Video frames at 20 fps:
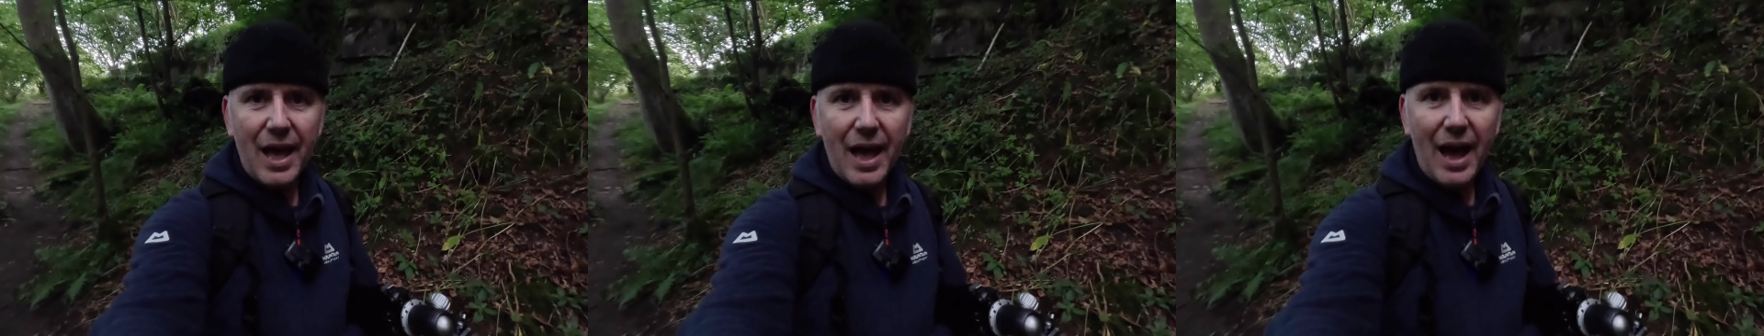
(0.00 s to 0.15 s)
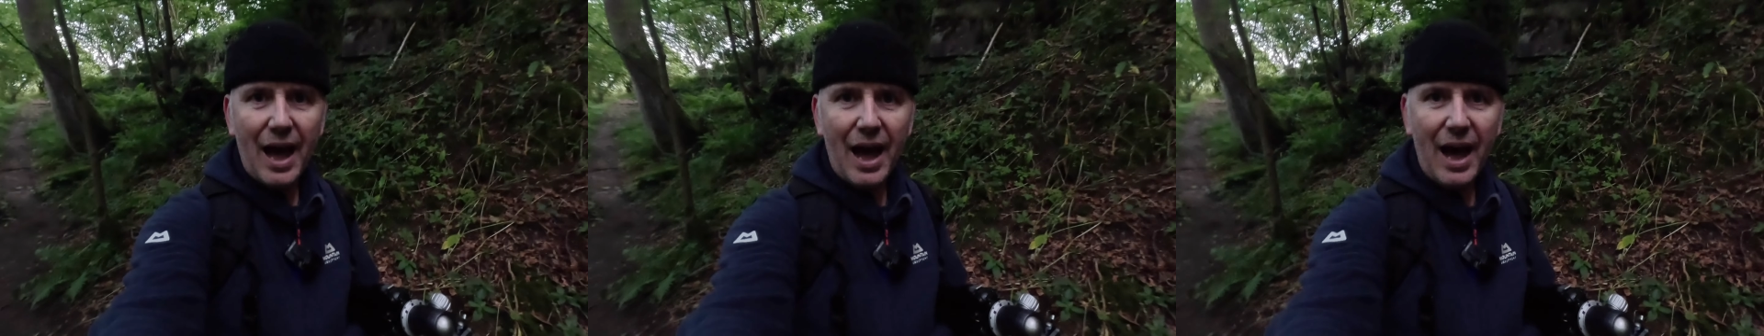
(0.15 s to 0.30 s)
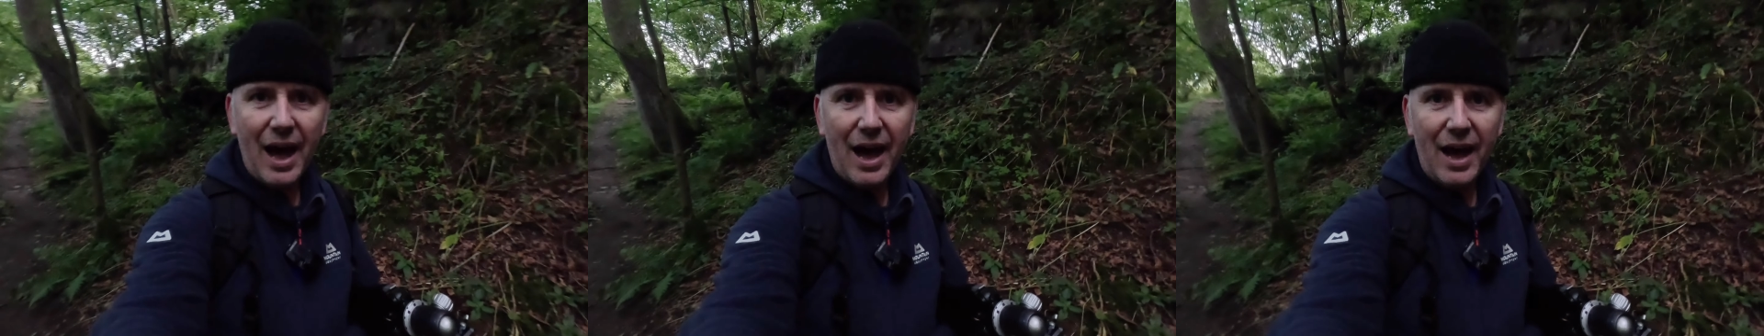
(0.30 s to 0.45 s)

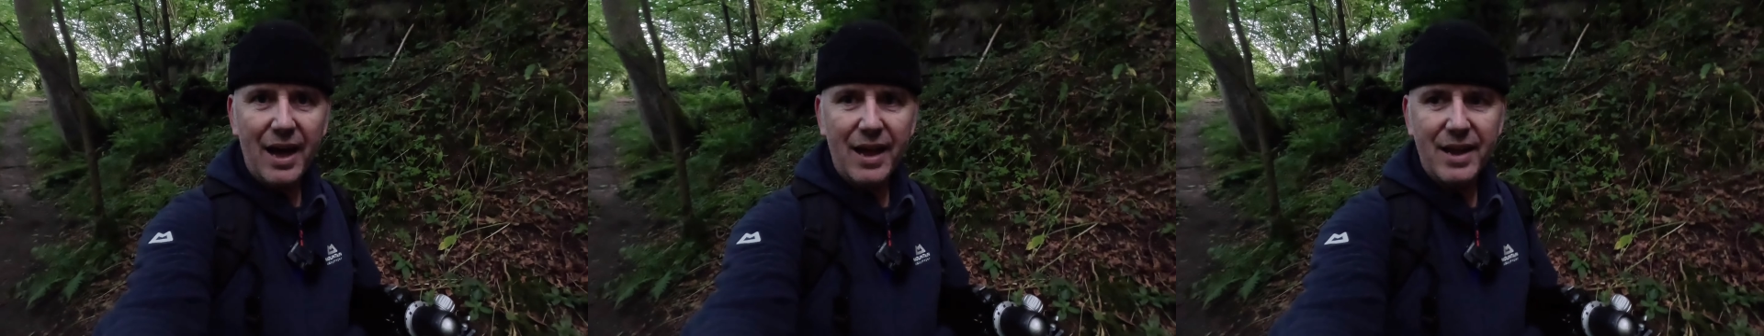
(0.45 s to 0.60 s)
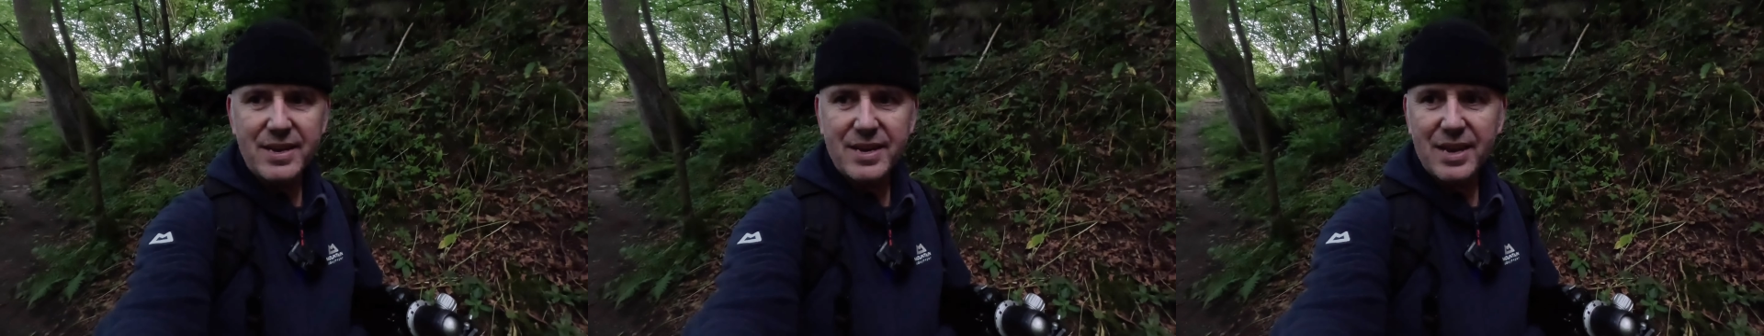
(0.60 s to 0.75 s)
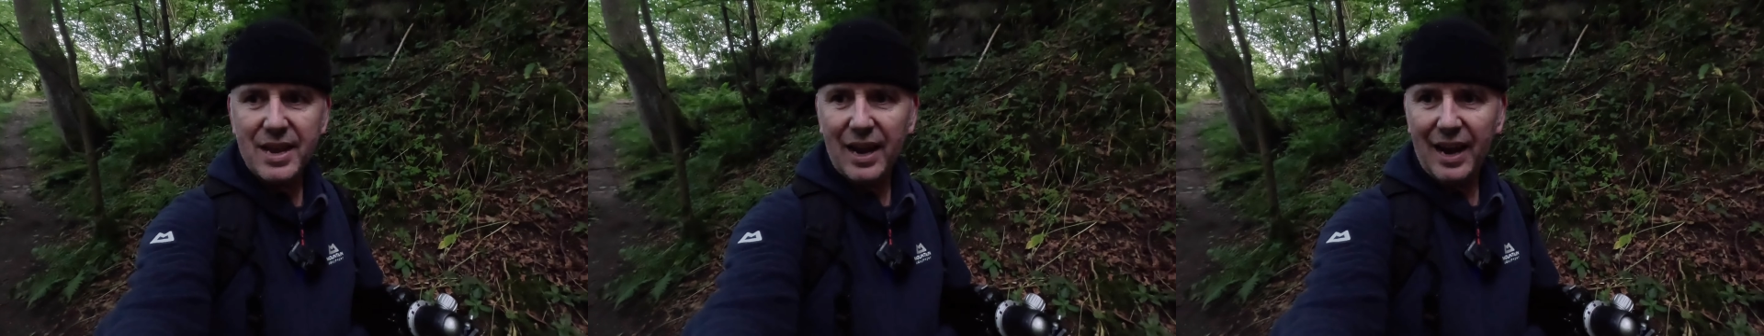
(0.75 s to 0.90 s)

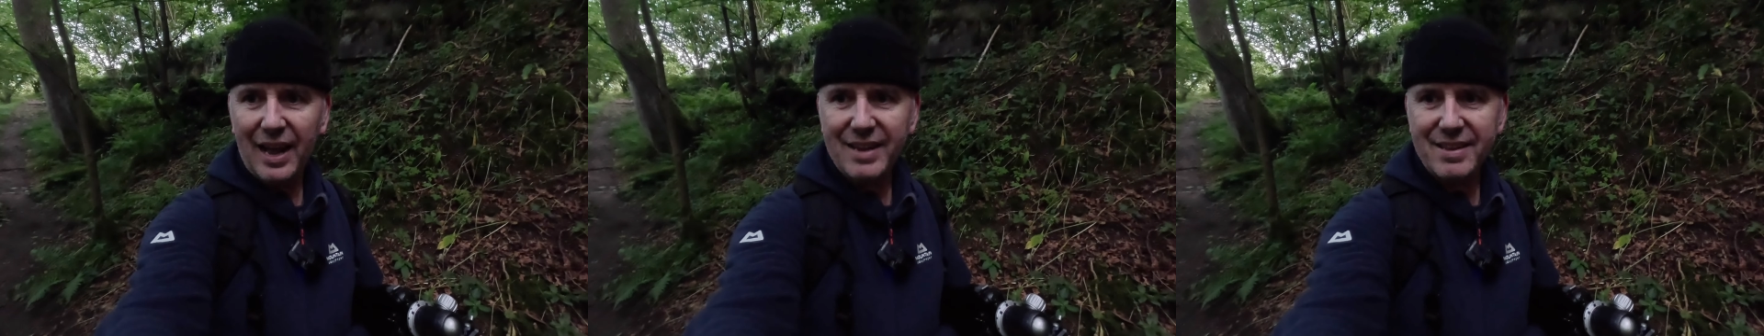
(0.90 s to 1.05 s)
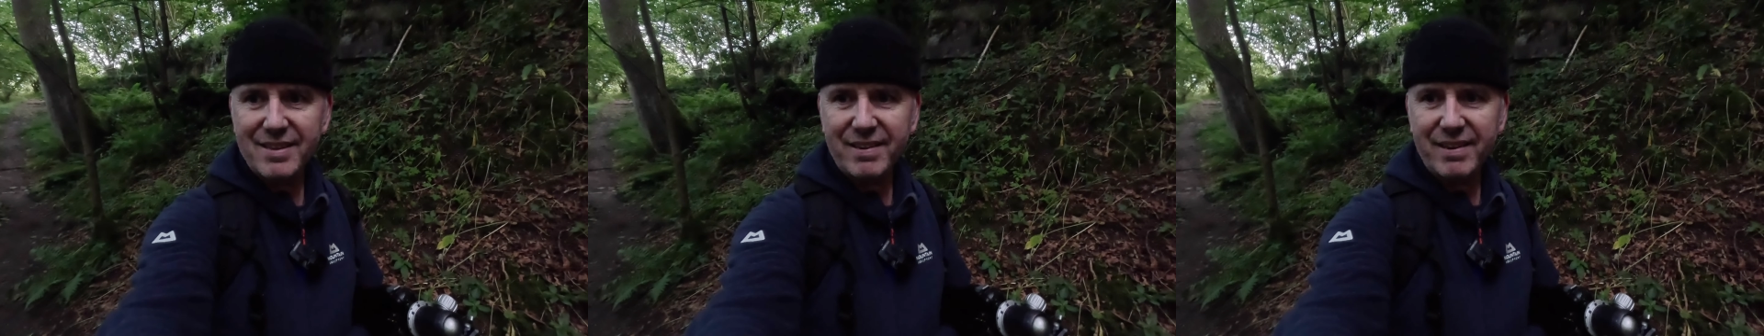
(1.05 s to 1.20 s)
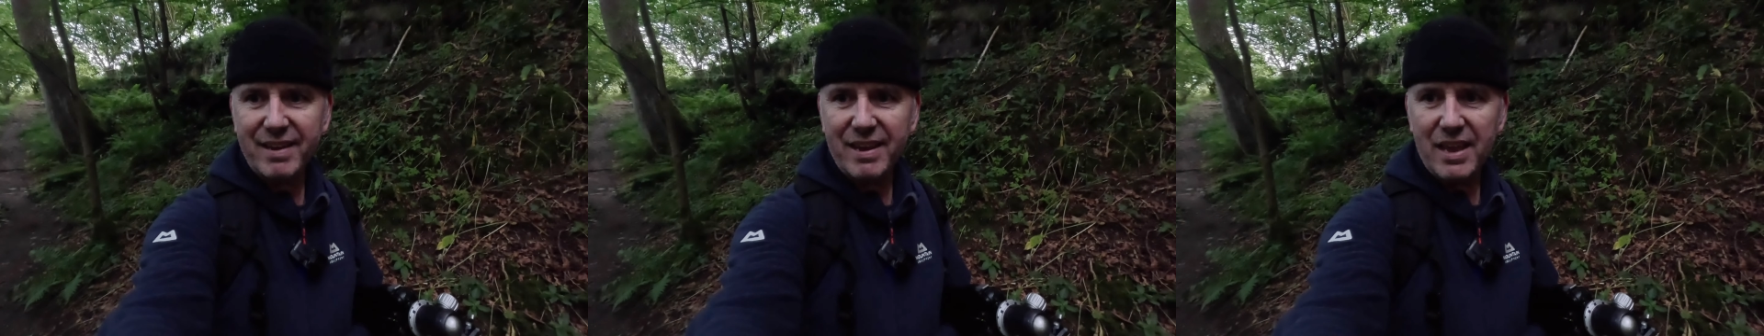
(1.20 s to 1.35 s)
And
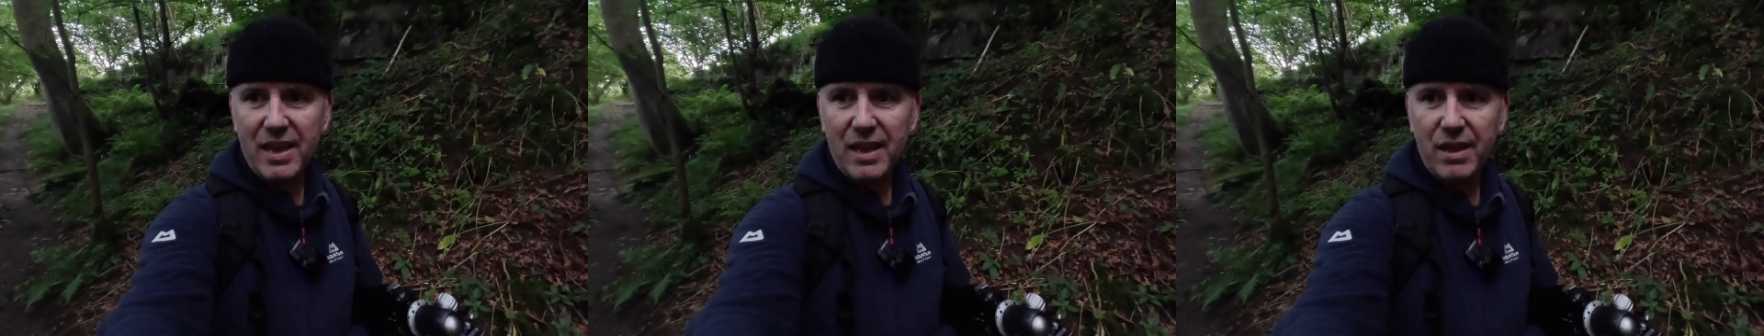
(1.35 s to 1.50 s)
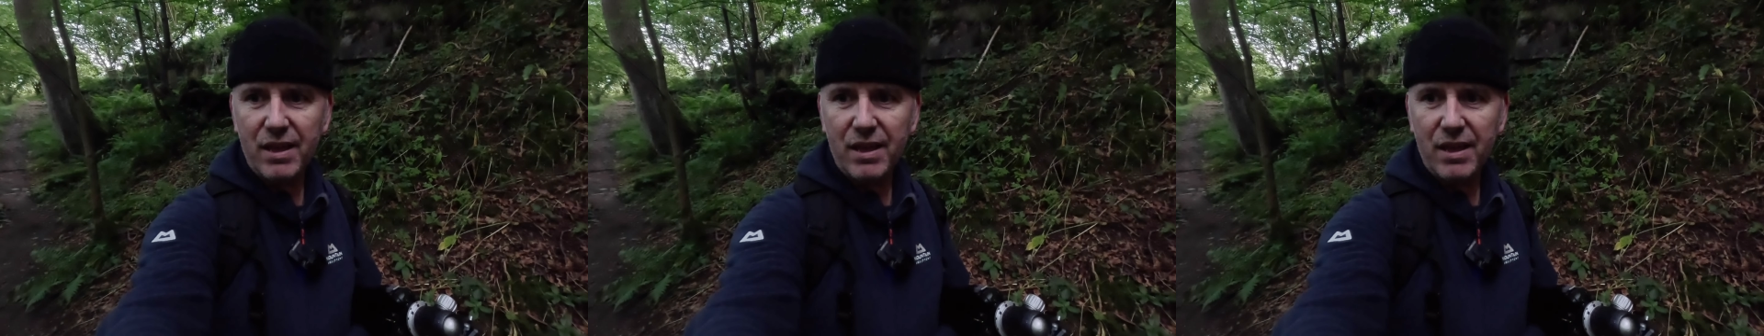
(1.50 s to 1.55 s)
let's see